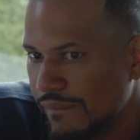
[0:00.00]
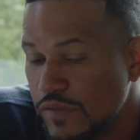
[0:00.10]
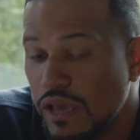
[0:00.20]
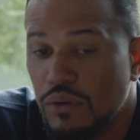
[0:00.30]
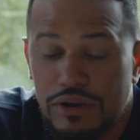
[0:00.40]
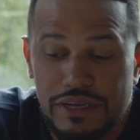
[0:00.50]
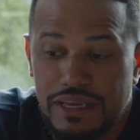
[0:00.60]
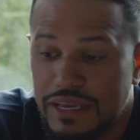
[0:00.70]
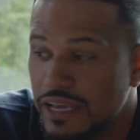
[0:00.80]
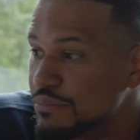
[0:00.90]
Yeah, well,
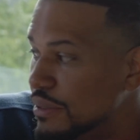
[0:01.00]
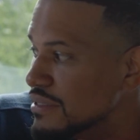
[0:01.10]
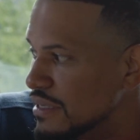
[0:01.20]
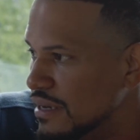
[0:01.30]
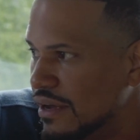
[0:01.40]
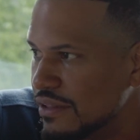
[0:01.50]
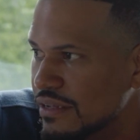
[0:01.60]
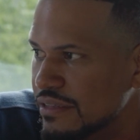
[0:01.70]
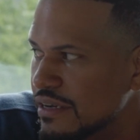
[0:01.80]
it gets busy now.